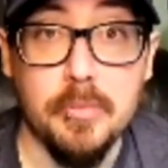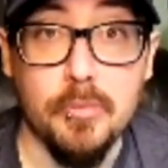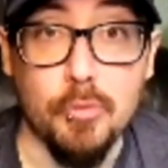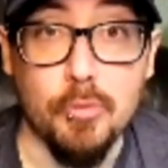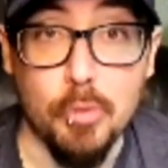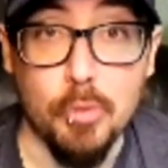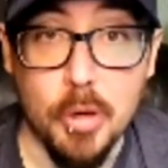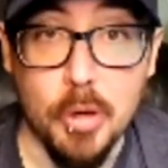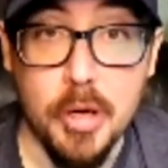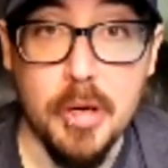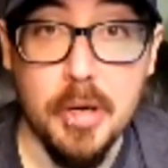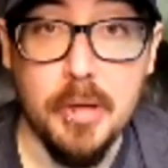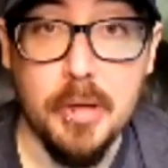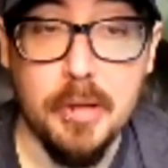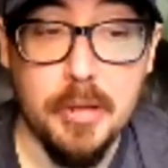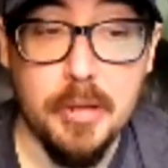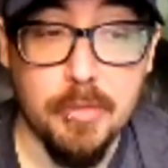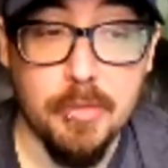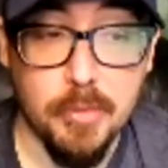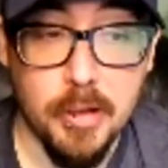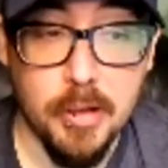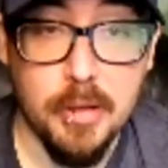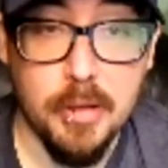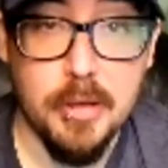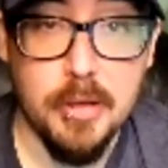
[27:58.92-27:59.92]
Really,
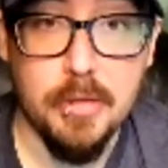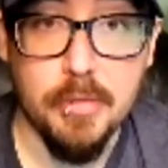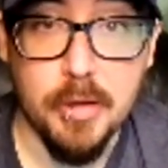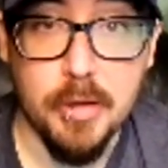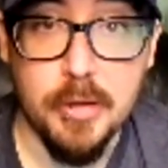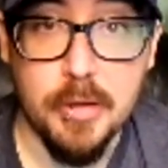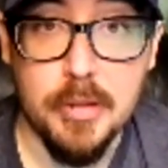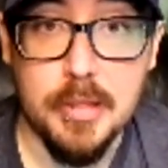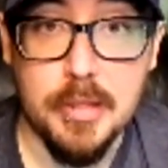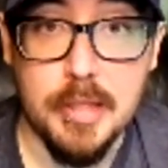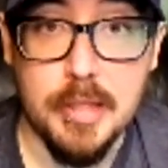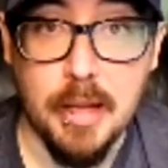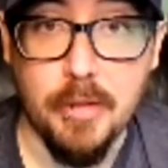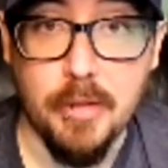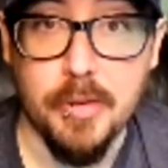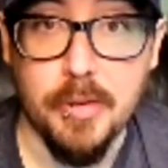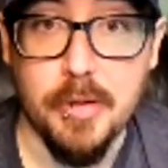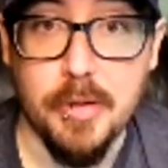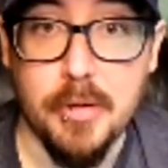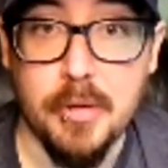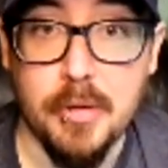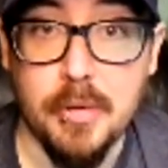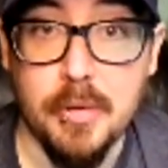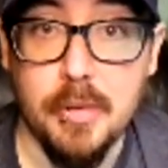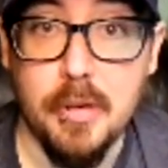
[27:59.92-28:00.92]
really, really
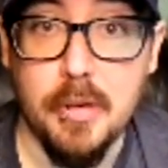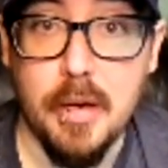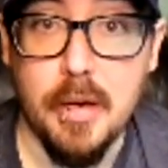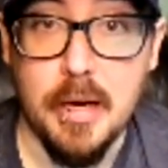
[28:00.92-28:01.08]
stellar,